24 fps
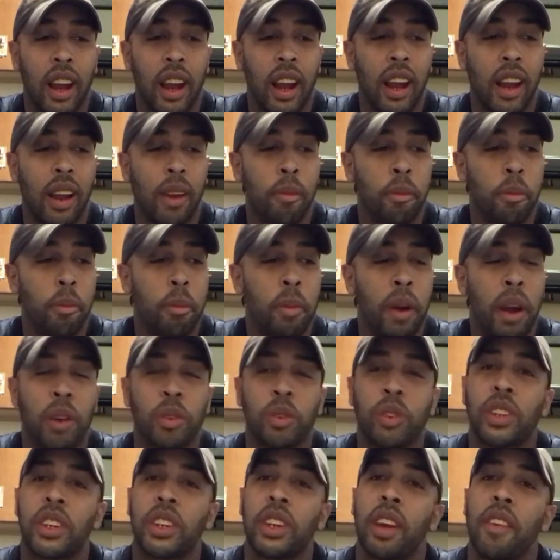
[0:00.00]
I am
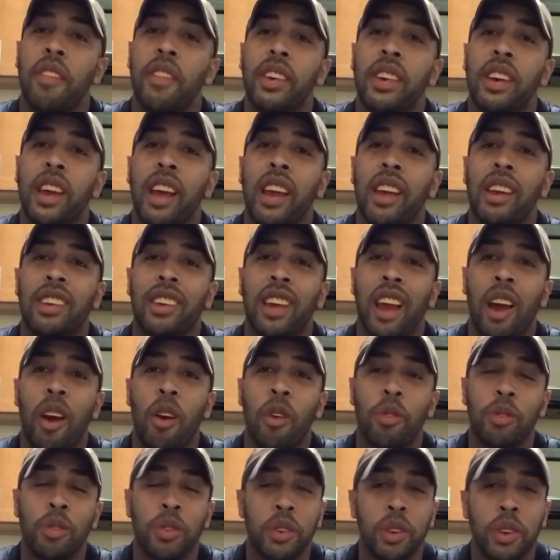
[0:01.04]
about seven days
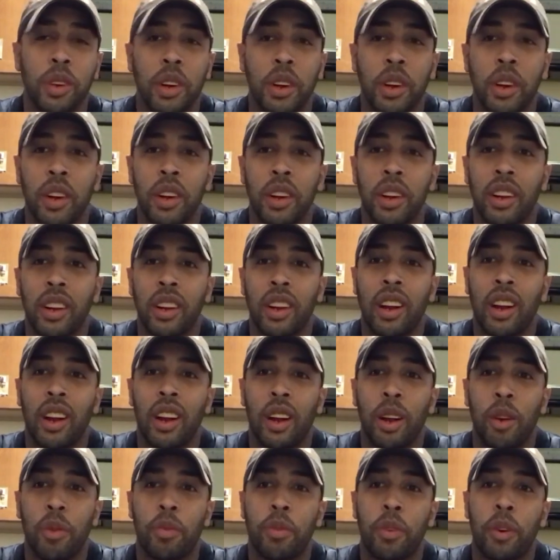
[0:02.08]
out
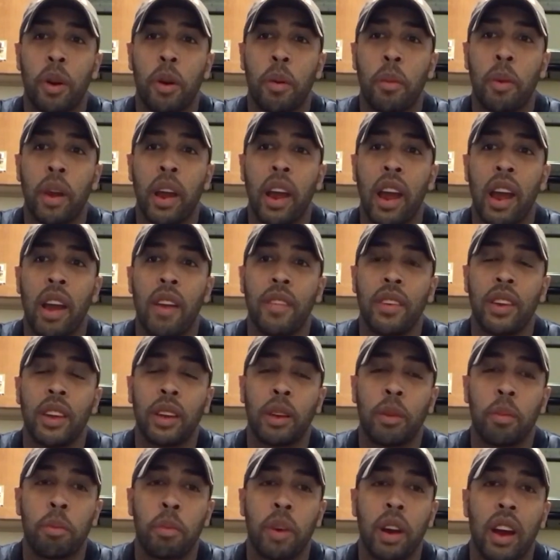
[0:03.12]
uh, from
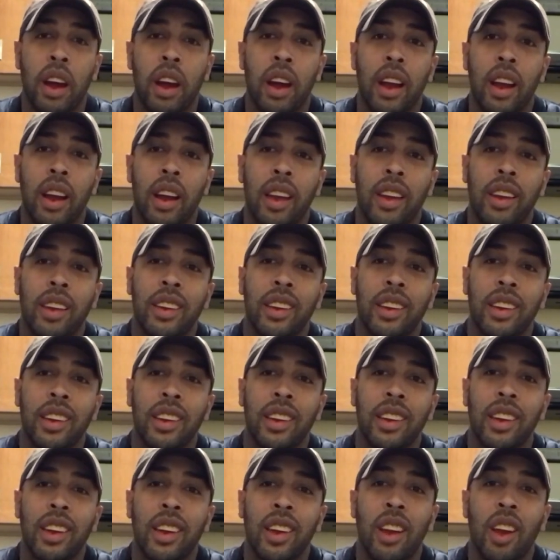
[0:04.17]
having my
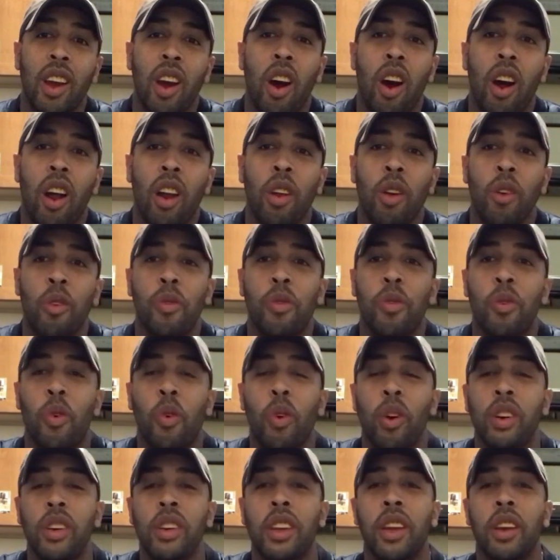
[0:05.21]
all on
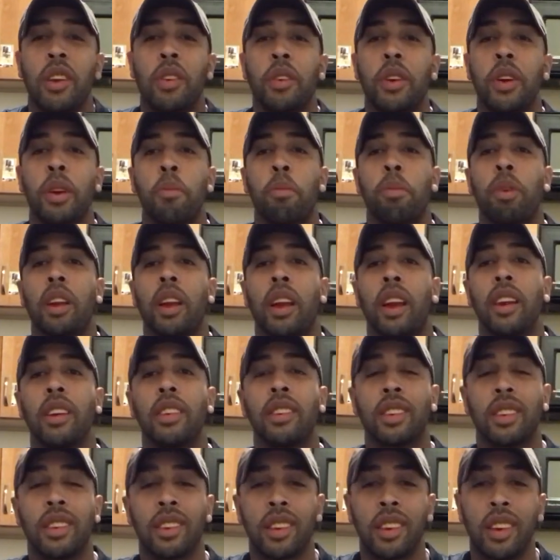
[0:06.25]
four dental
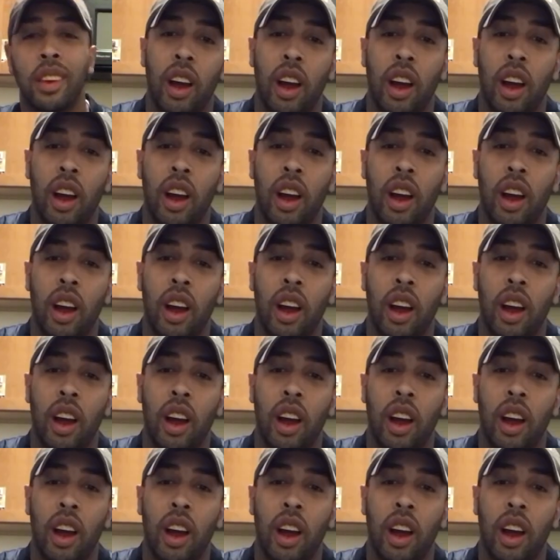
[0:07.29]
implants.